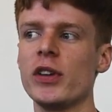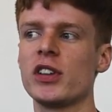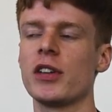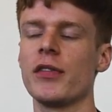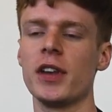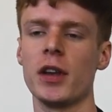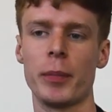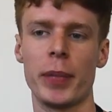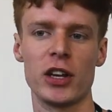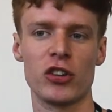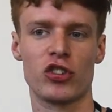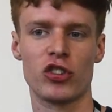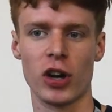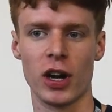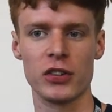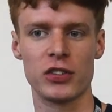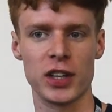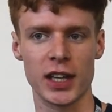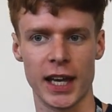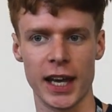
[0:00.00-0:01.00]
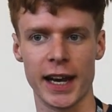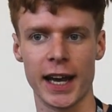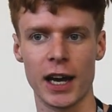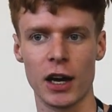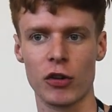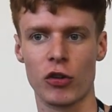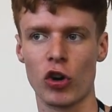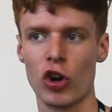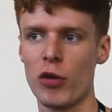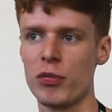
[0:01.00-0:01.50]
given the best chance to get
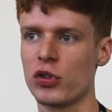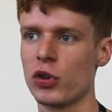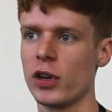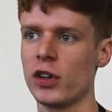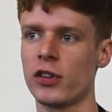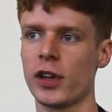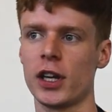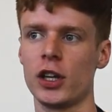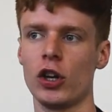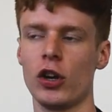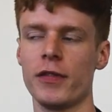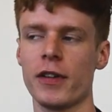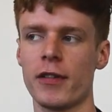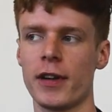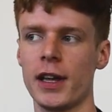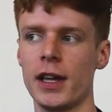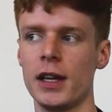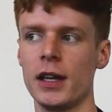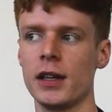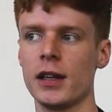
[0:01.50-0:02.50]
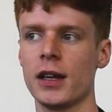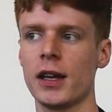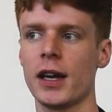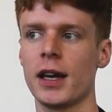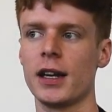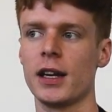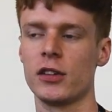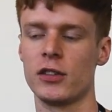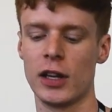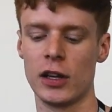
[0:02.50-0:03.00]
out of groups, or there's like
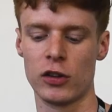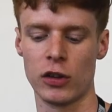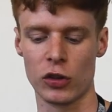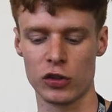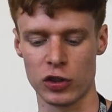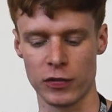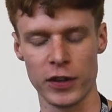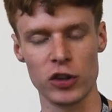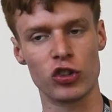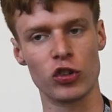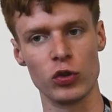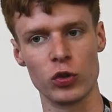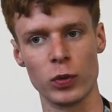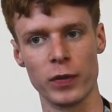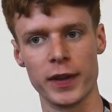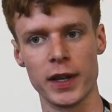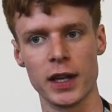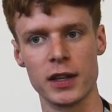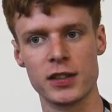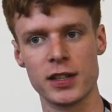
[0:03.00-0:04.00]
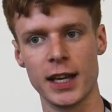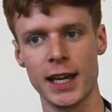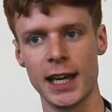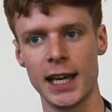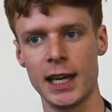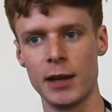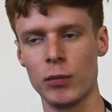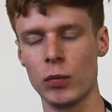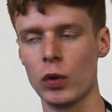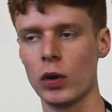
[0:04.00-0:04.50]
there's lots of issues within the
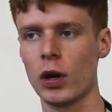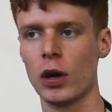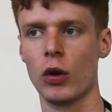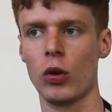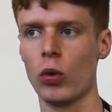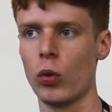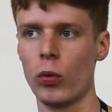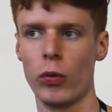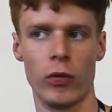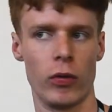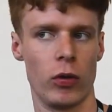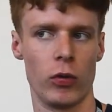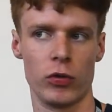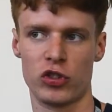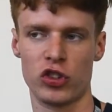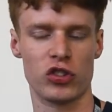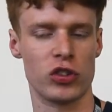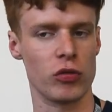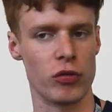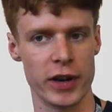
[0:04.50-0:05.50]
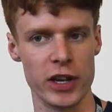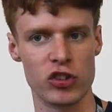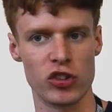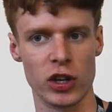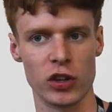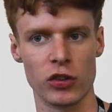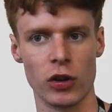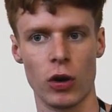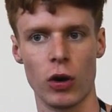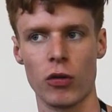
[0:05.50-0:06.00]
team or just the
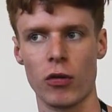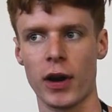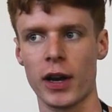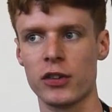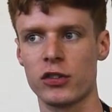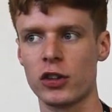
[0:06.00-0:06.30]
region as a whole, right?